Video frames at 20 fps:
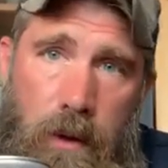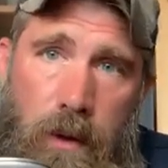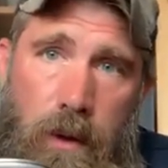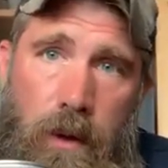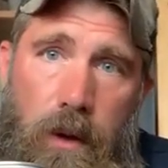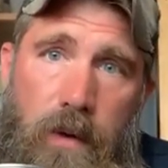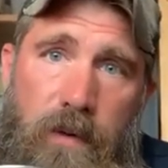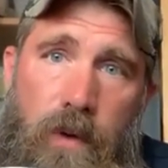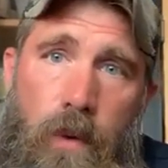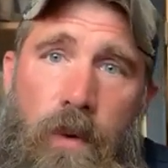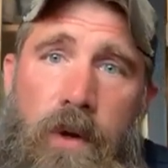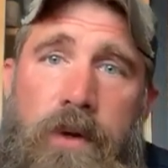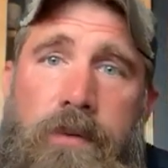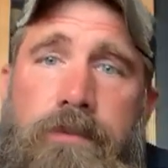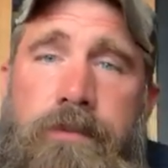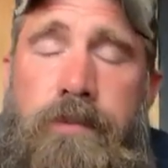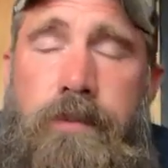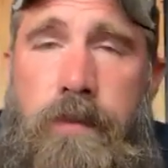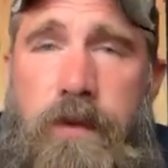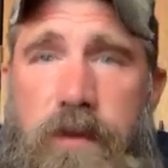Hello
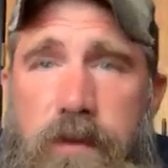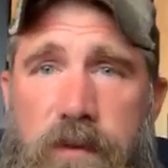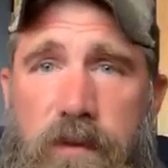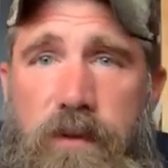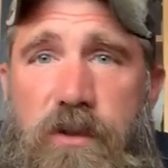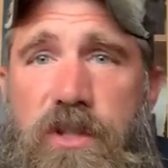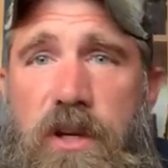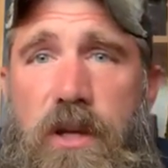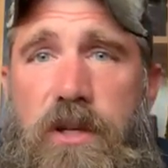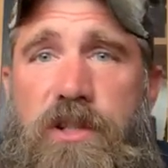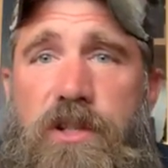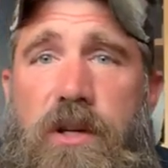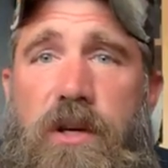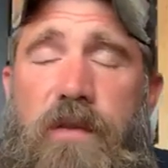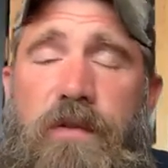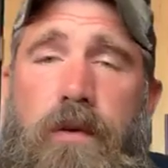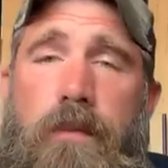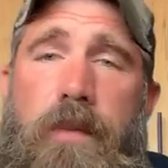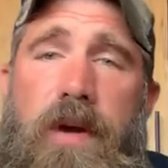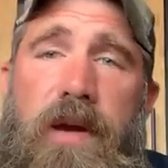everyone, this is Jay
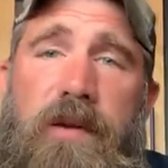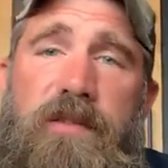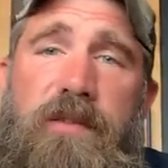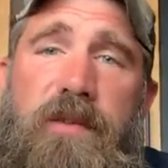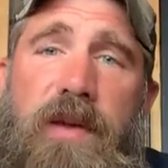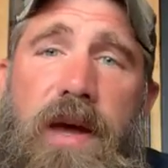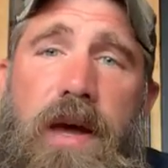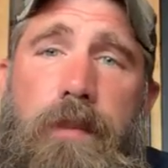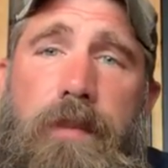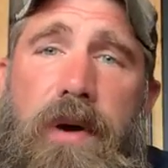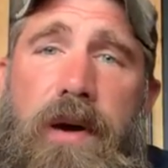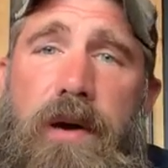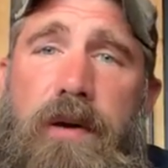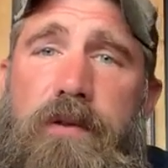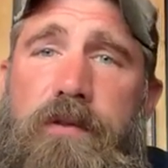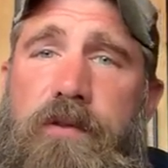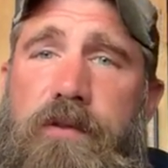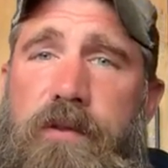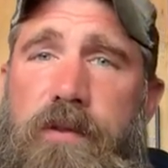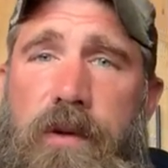Scheer from Max's Tap
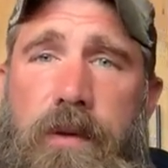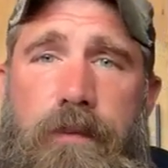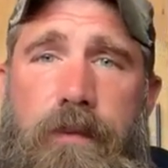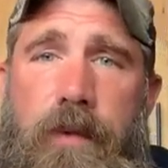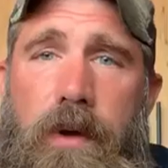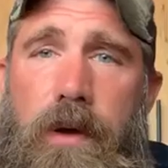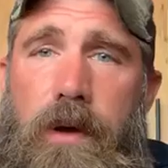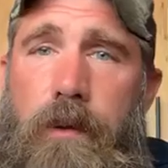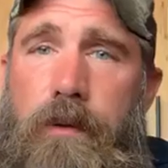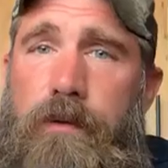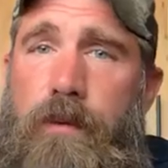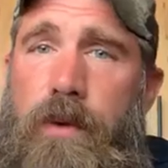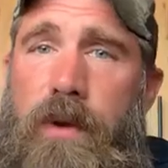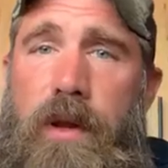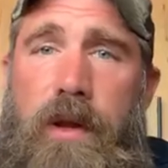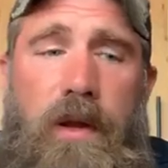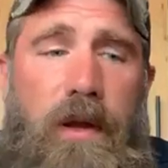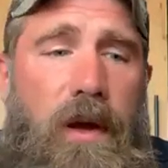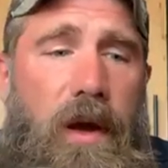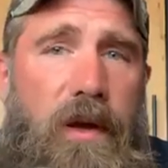House, and I just want to
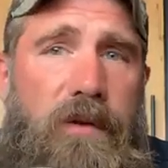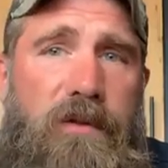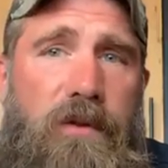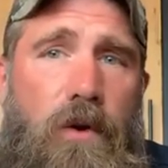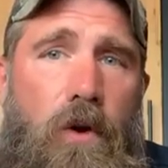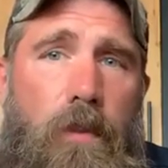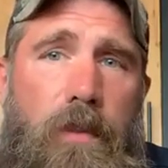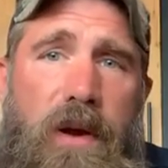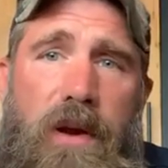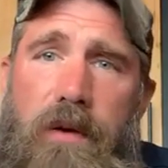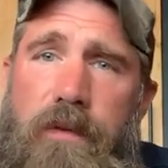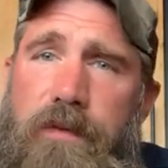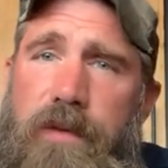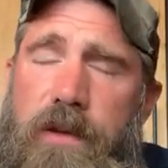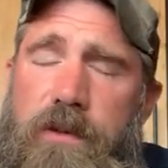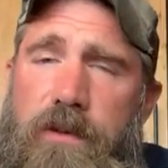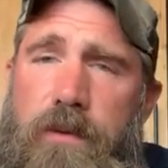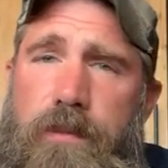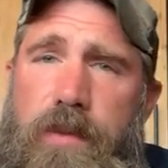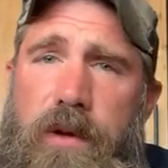let you guys know about our
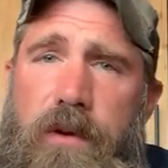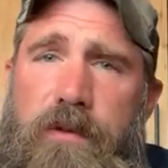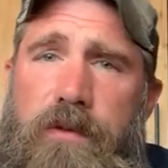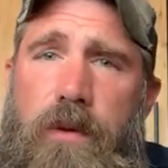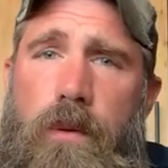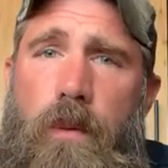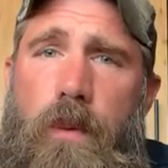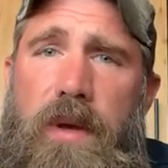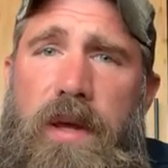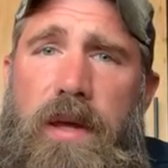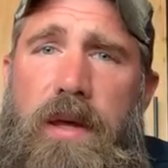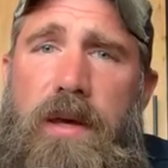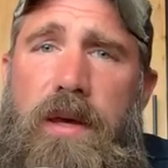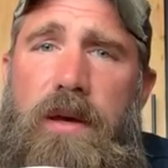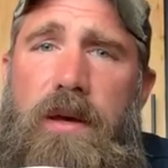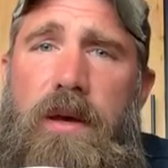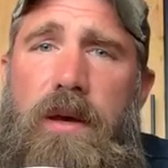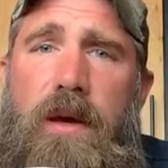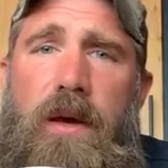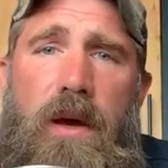featured beers of the week.
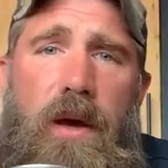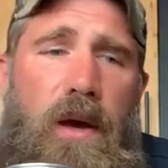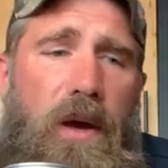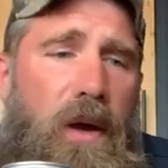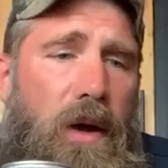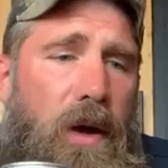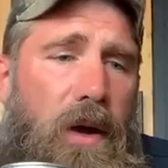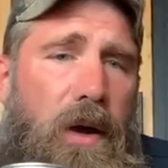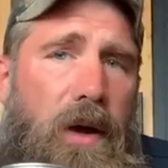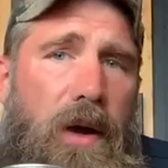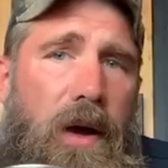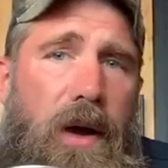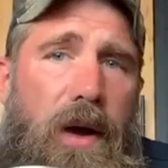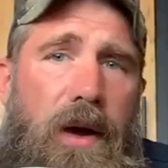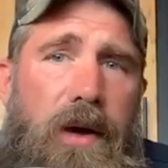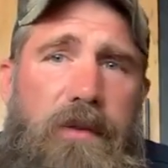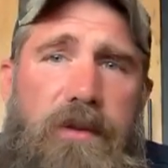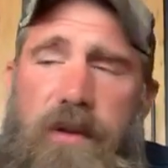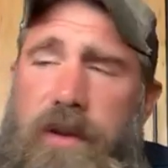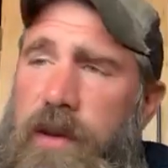
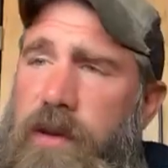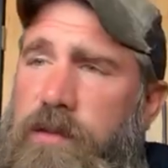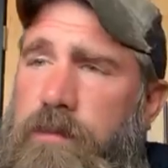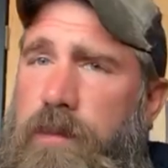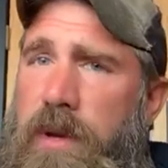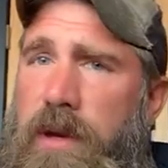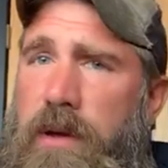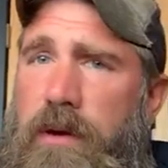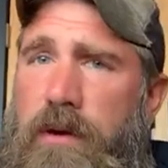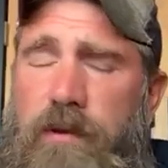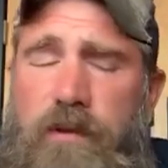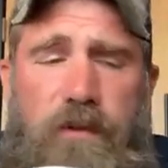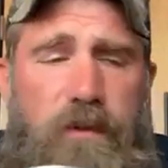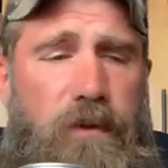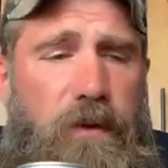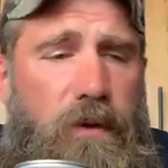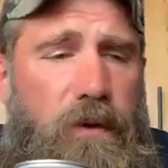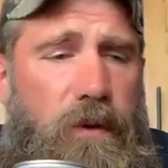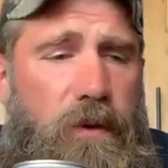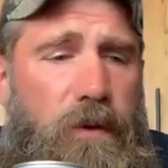Today's
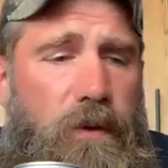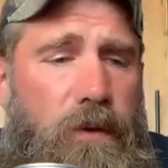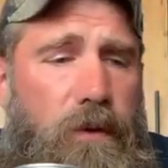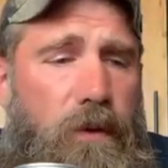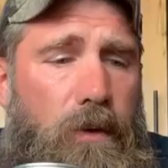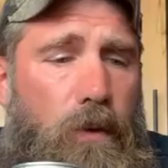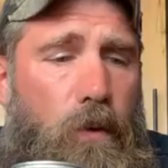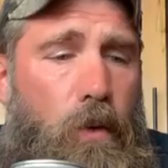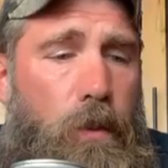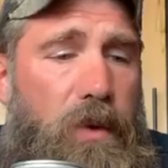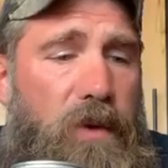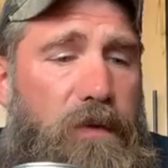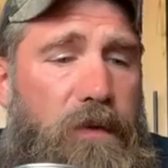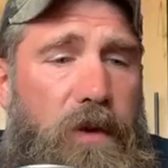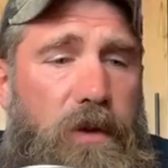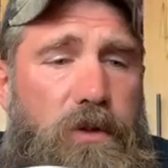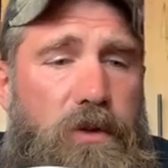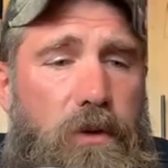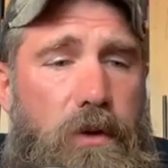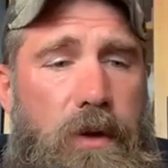beers will be
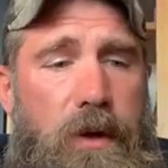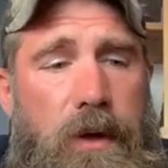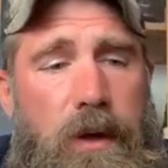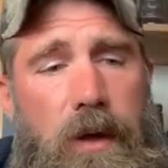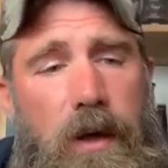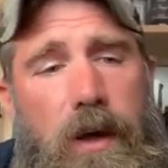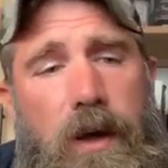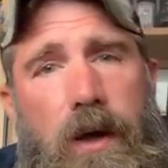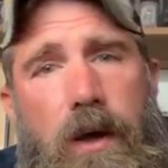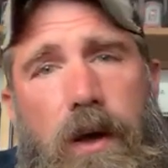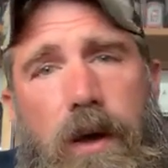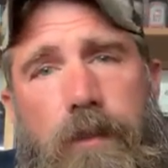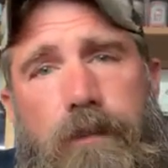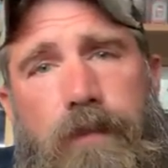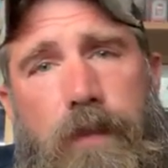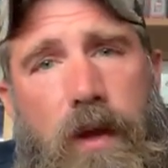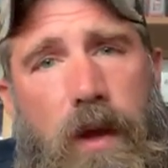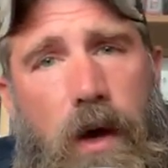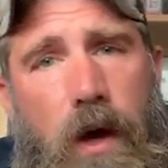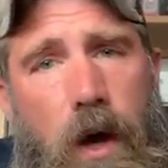featuring
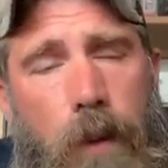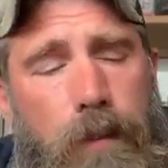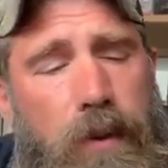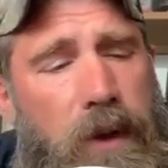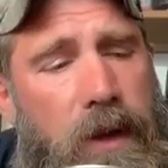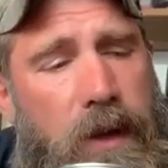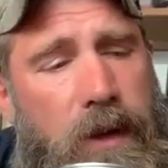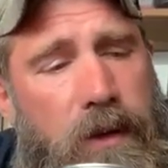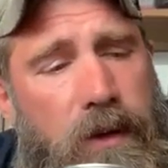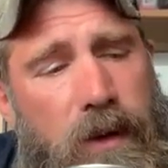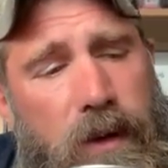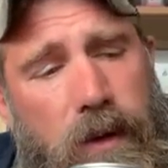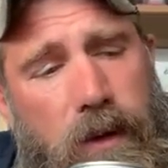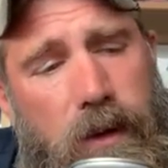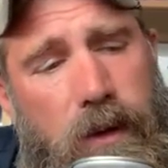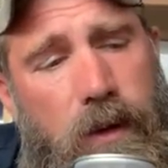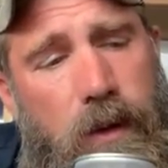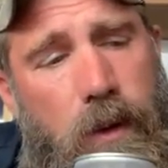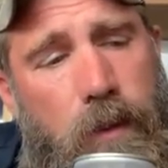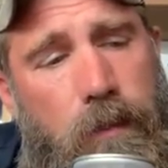Upland
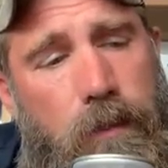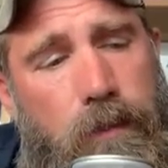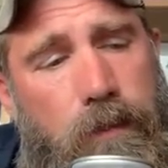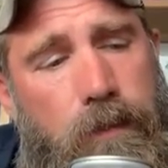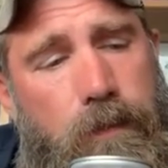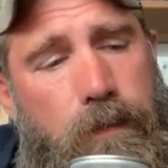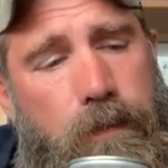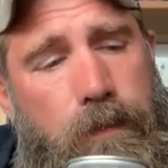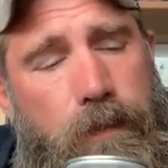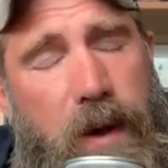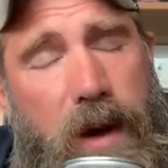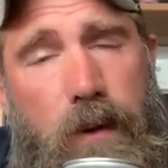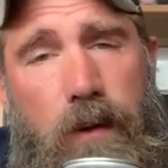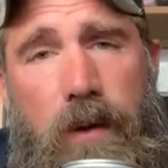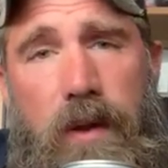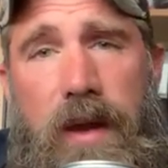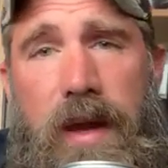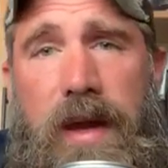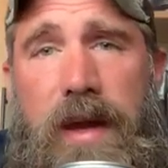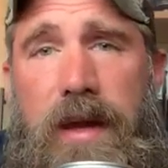
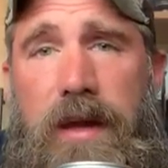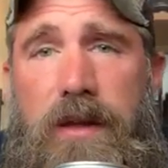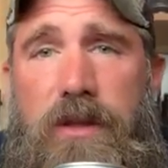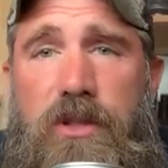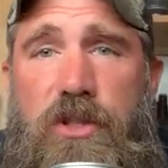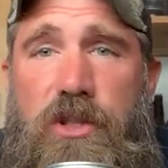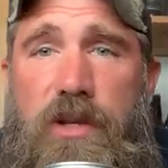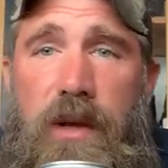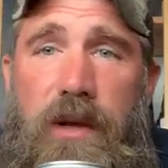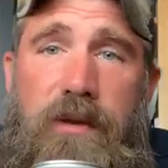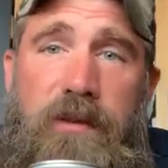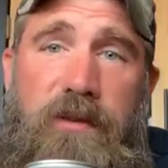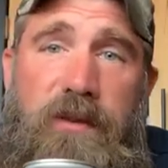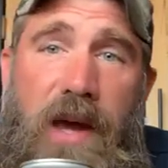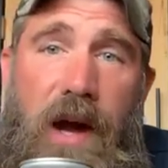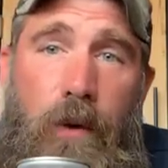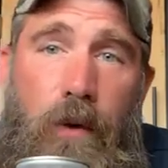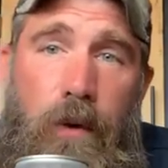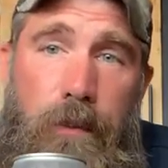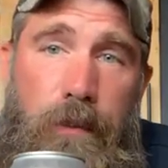Barrel Aged
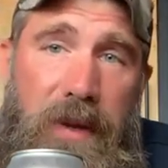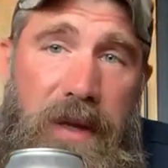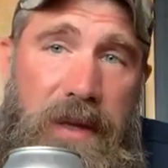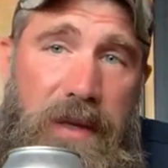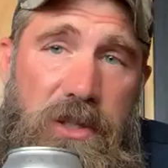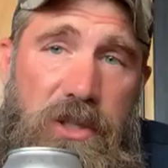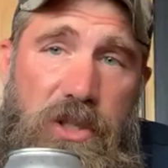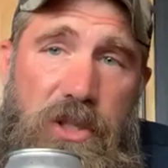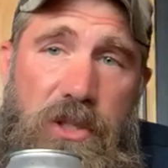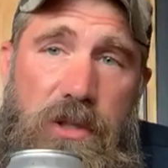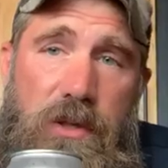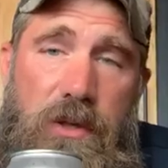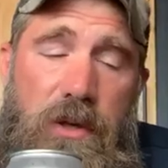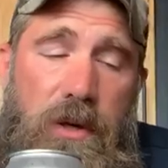Sour Peach.